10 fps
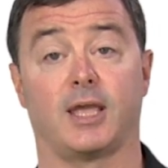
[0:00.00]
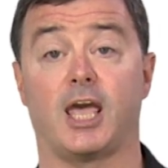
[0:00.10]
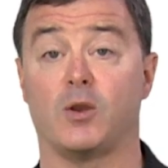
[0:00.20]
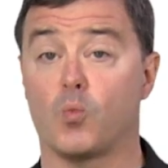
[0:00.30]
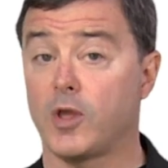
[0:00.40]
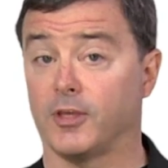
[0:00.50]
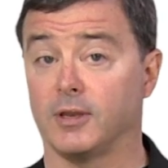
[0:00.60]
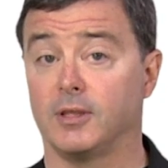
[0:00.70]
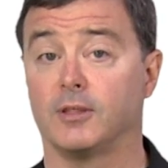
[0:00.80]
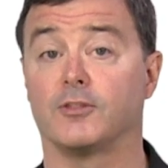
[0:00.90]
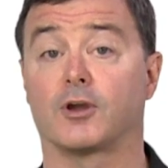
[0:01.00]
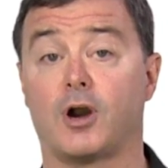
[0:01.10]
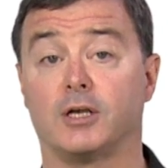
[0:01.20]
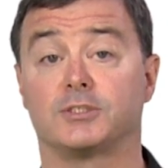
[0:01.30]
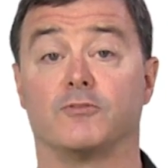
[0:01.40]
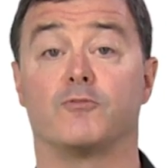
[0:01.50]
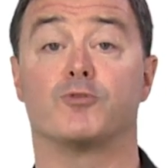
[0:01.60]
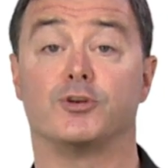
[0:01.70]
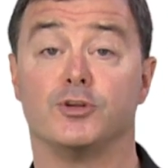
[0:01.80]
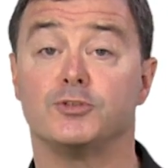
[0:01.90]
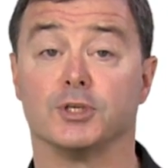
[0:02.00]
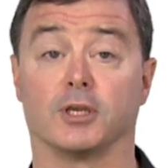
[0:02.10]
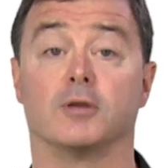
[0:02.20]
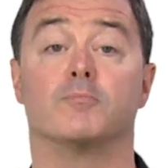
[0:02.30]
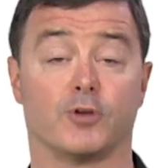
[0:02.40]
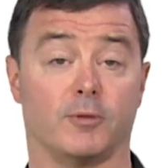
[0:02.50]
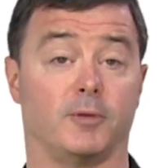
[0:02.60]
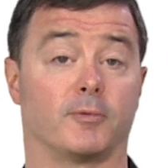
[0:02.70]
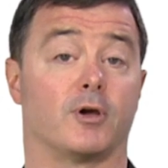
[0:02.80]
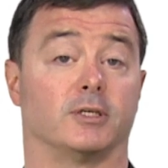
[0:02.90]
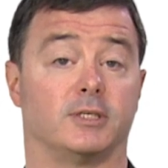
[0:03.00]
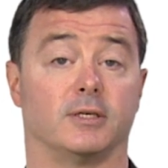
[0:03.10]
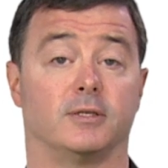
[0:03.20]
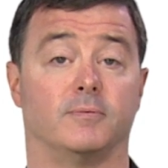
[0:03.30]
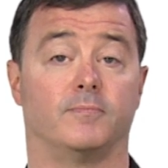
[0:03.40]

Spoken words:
and with it, the cost of producing premium content.